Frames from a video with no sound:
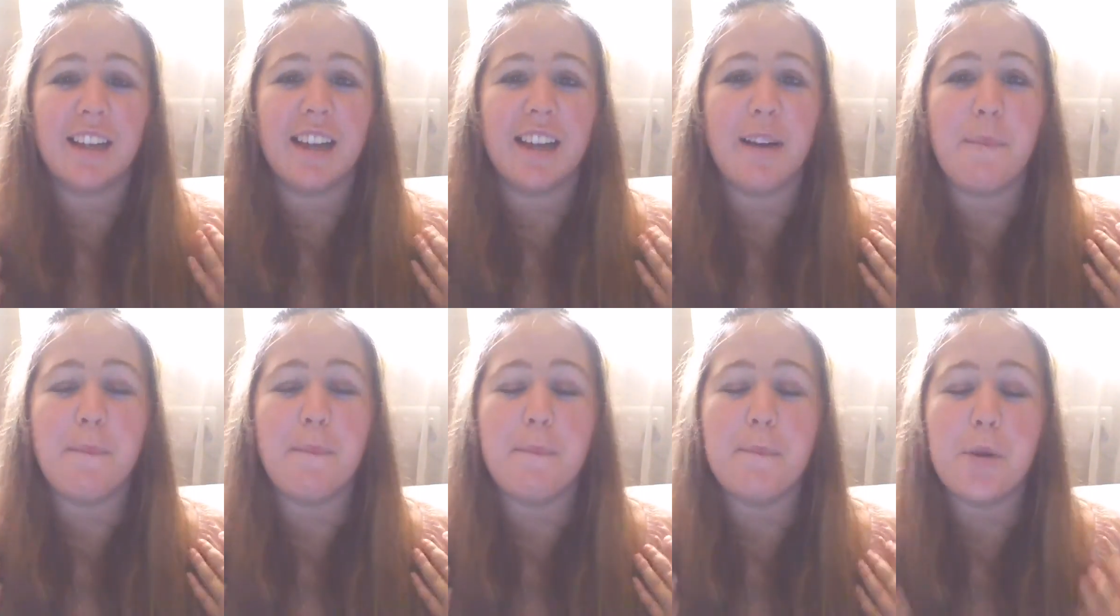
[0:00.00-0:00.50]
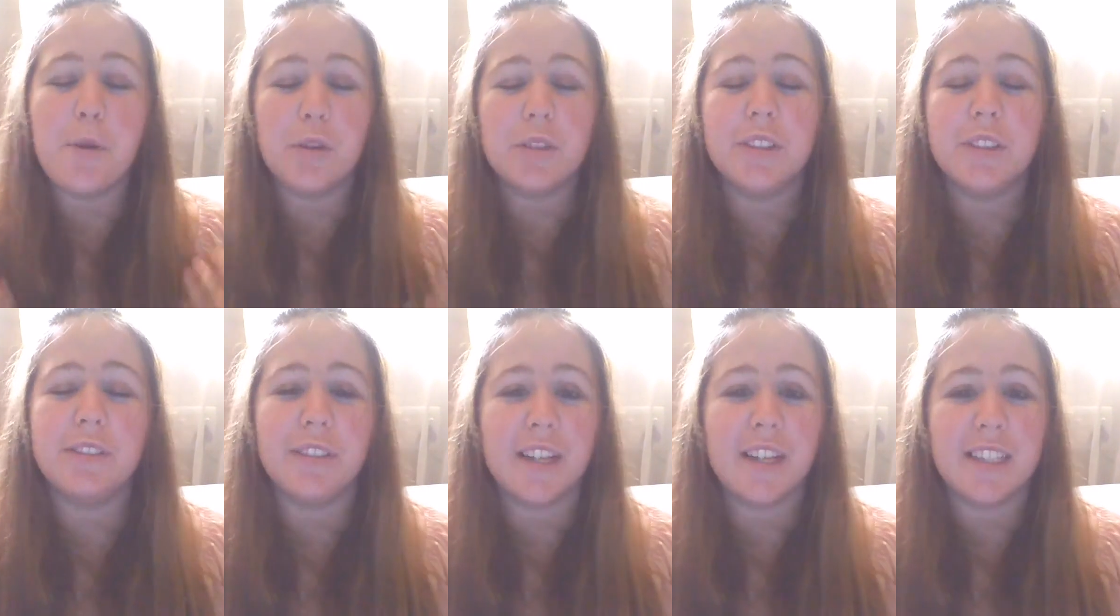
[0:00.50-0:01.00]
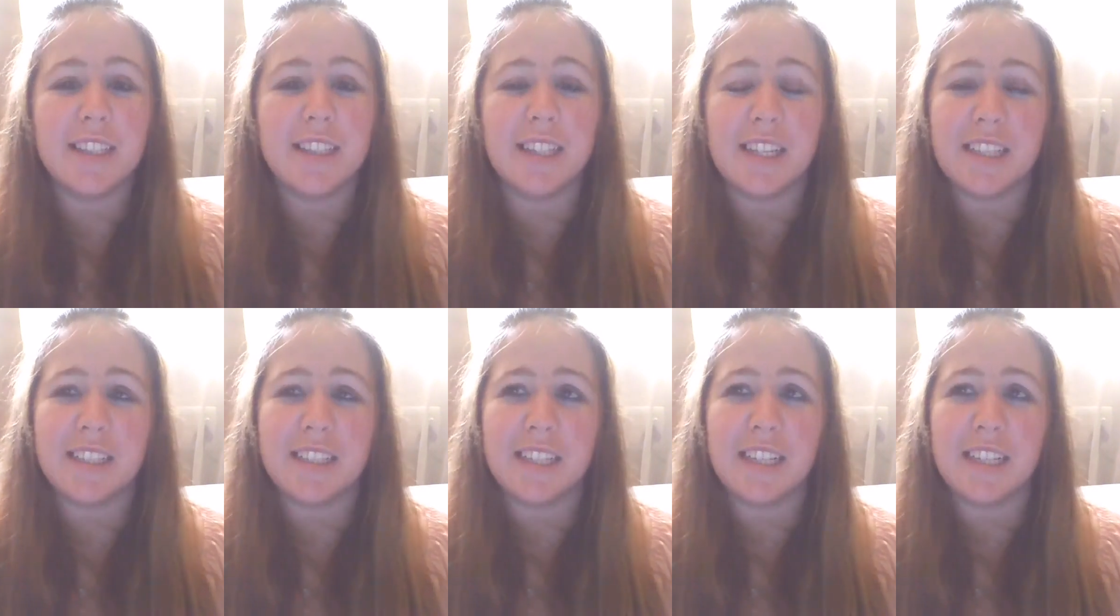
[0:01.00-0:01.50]
motivates
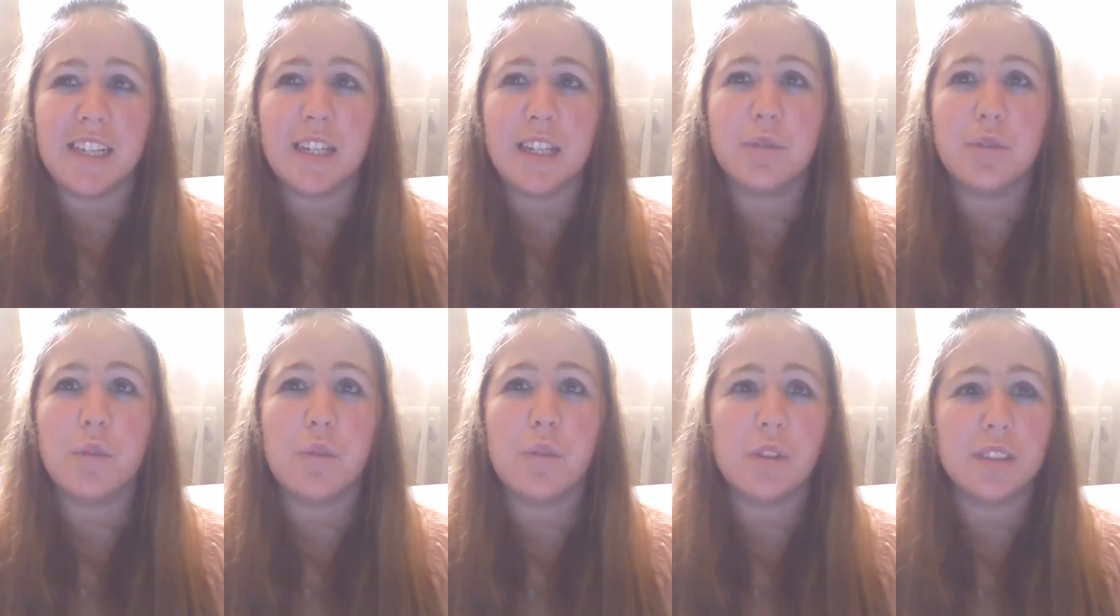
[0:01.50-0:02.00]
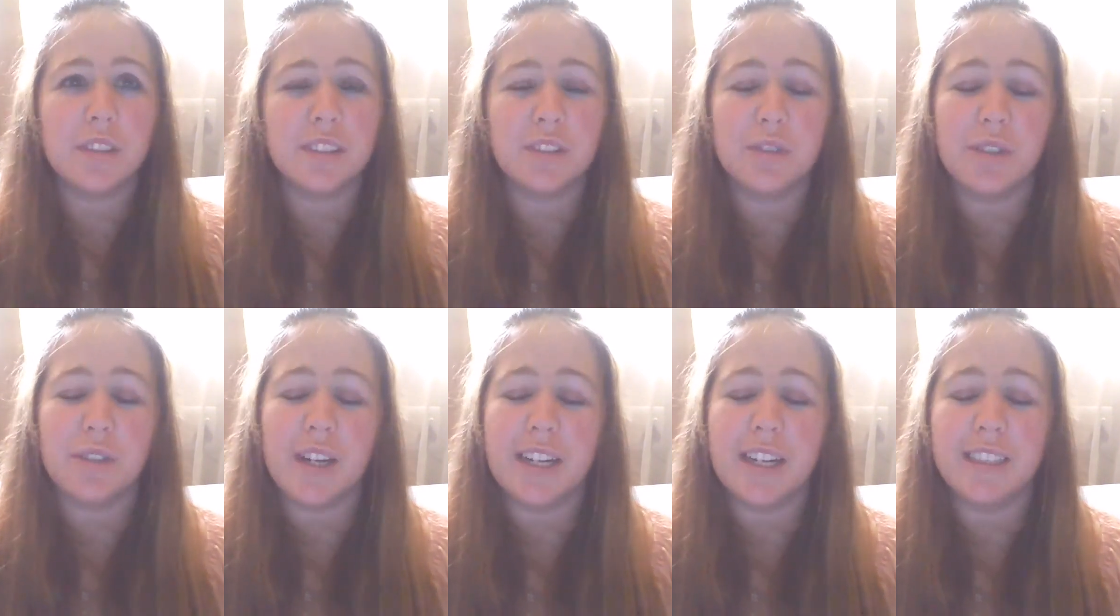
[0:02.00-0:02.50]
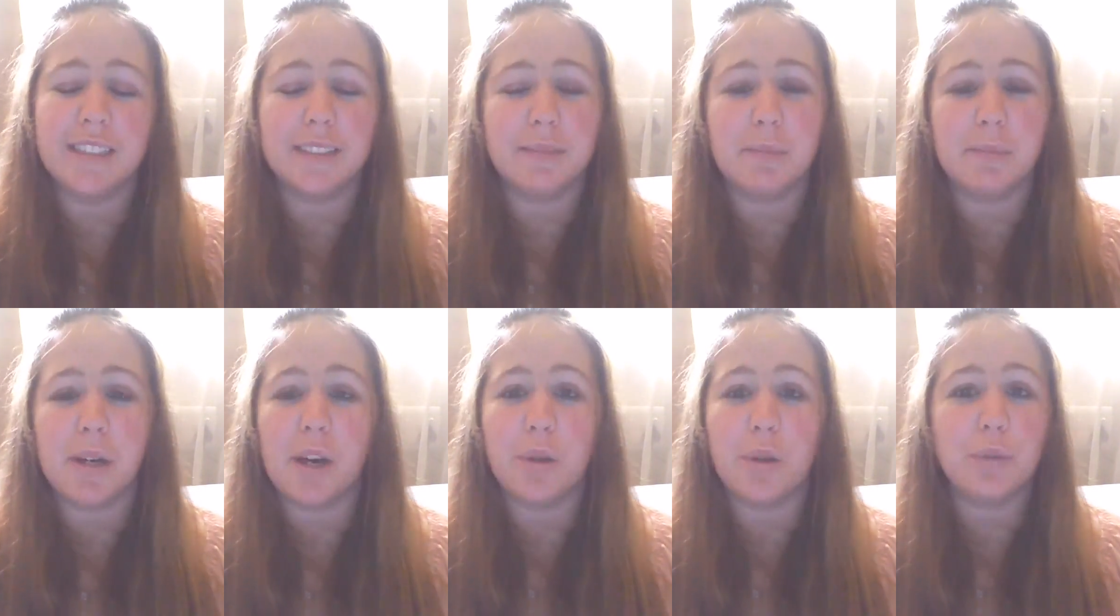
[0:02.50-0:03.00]
us, and he talks to us
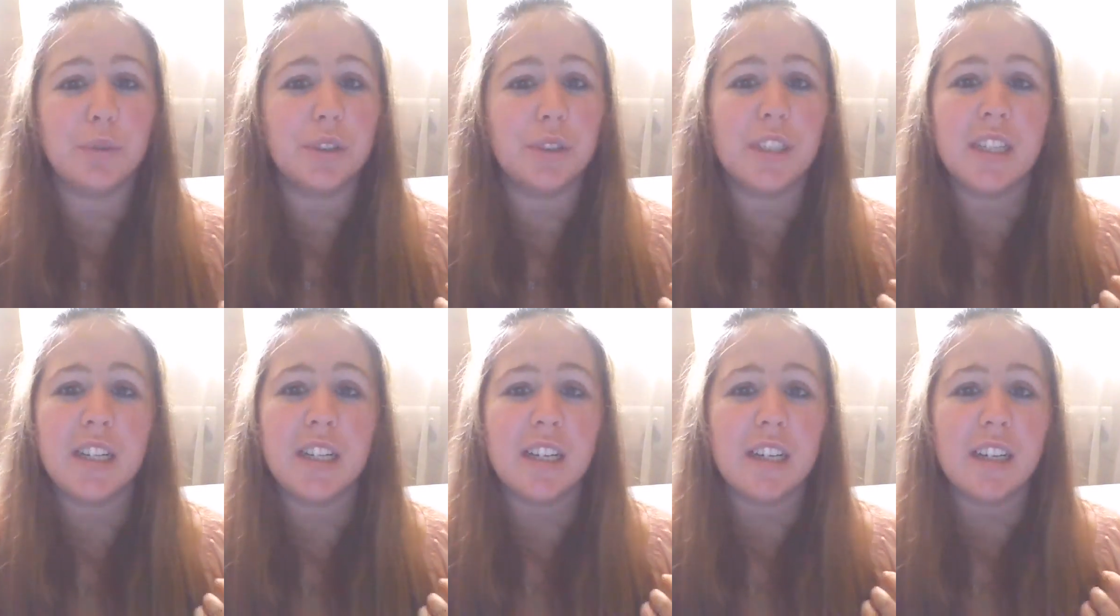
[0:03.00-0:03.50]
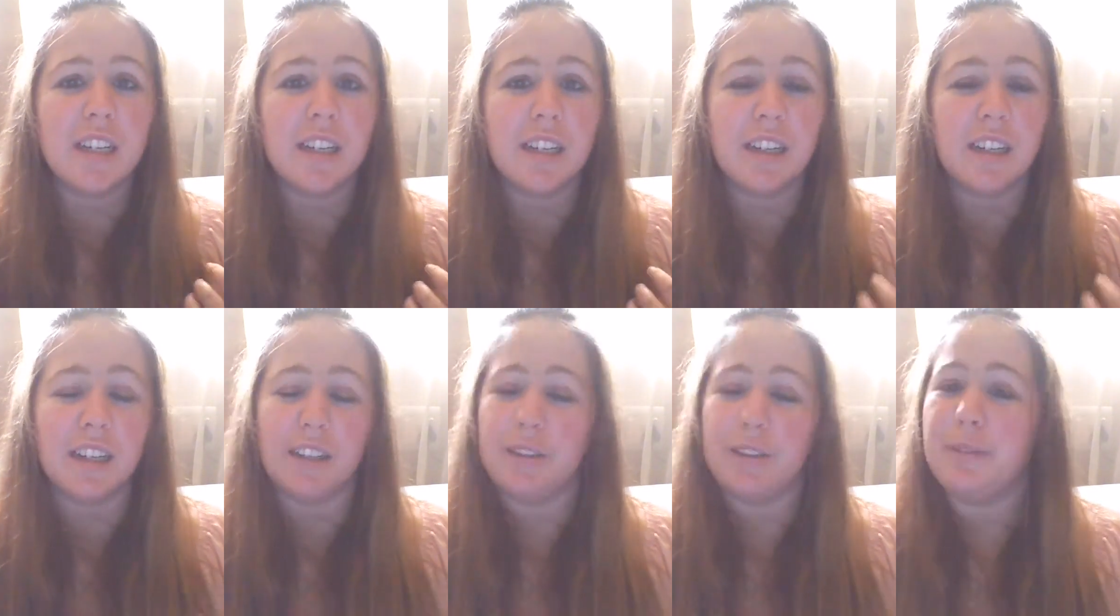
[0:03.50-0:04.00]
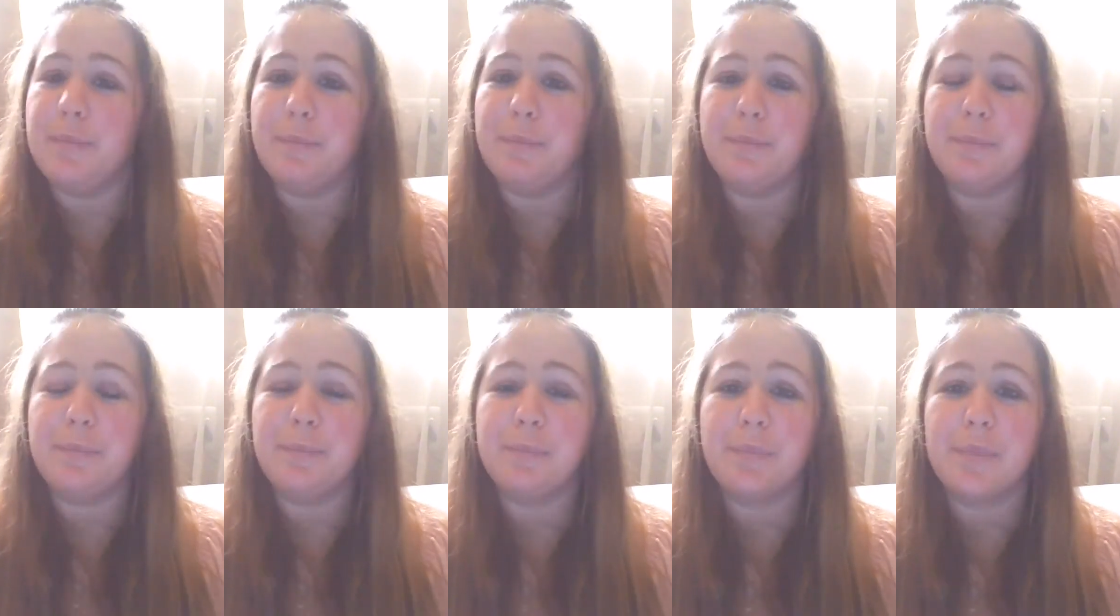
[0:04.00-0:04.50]
about
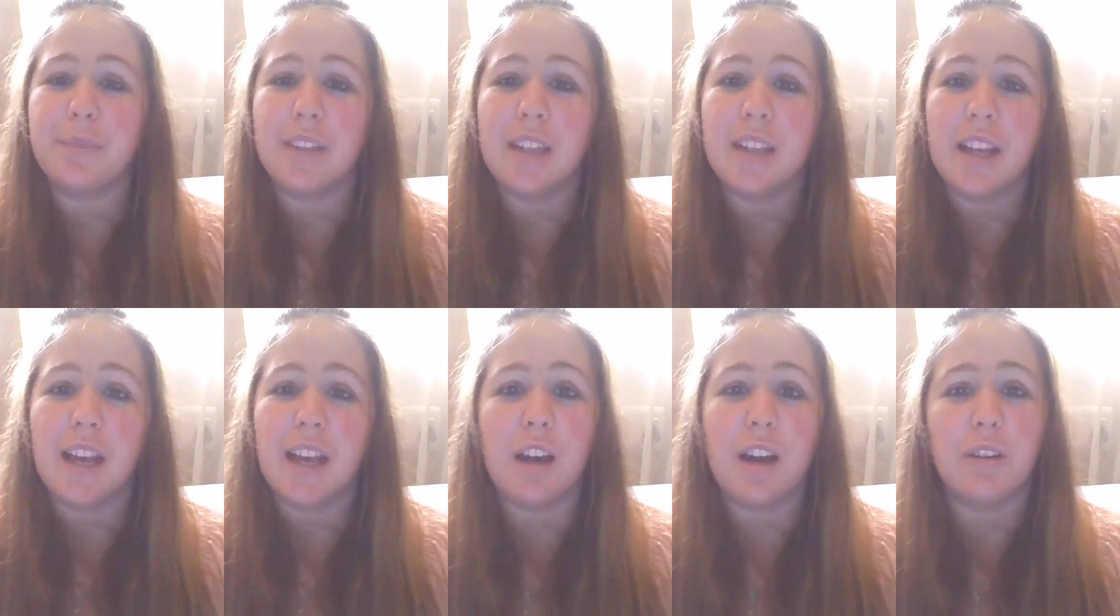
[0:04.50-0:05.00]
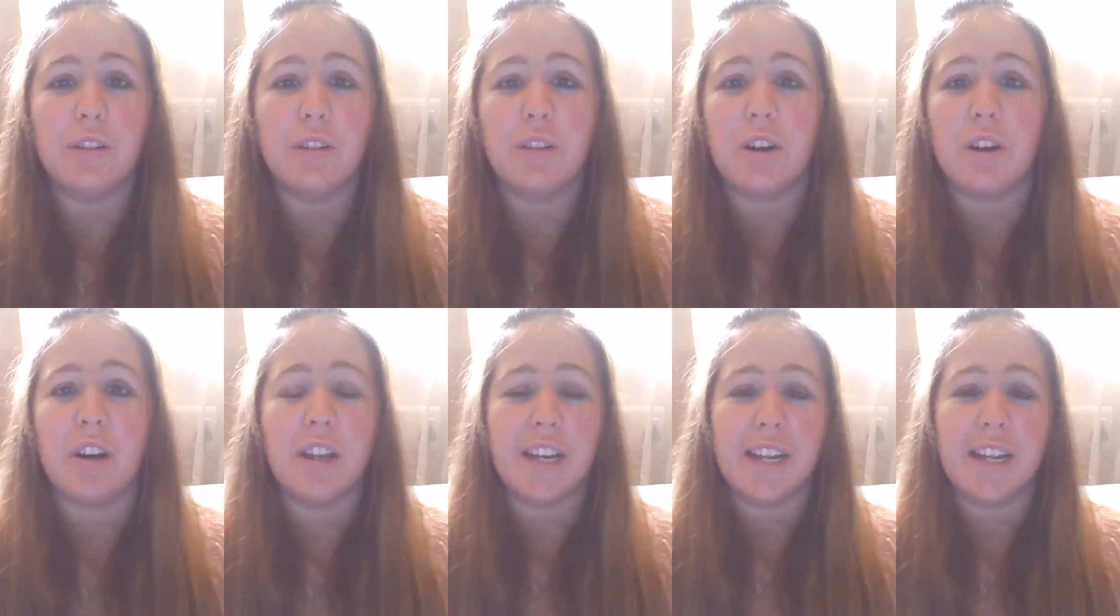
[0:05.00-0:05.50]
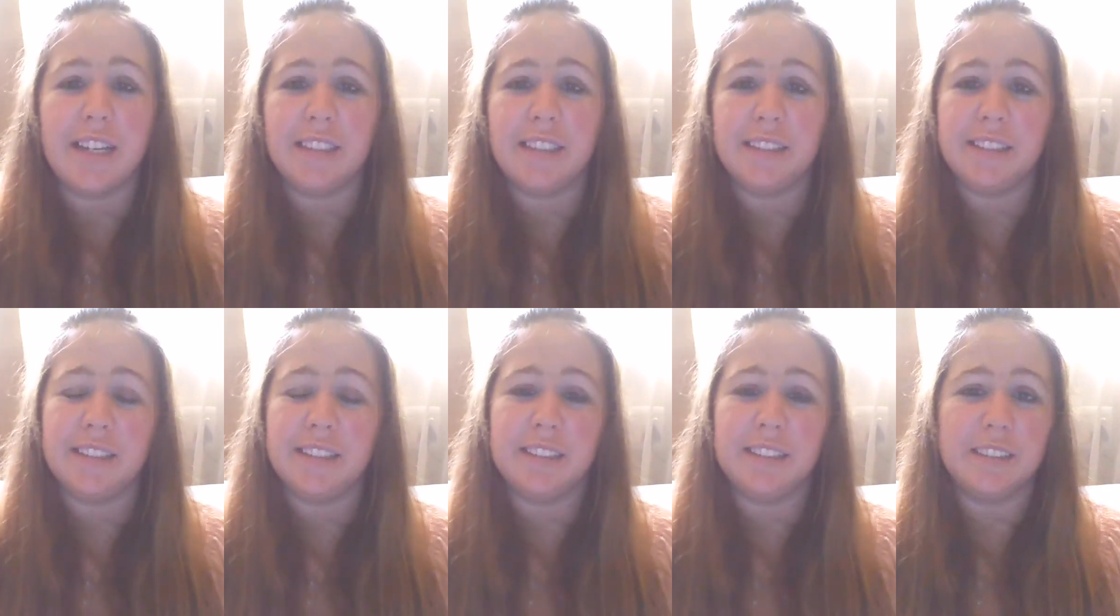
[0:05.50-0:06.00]
how God
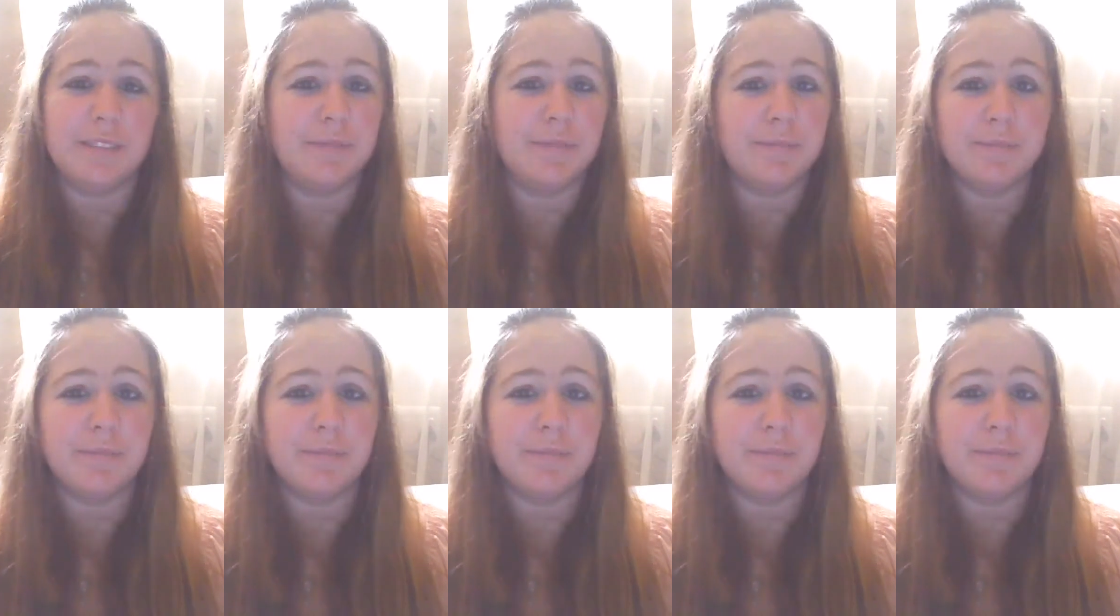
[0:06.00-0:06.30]
has,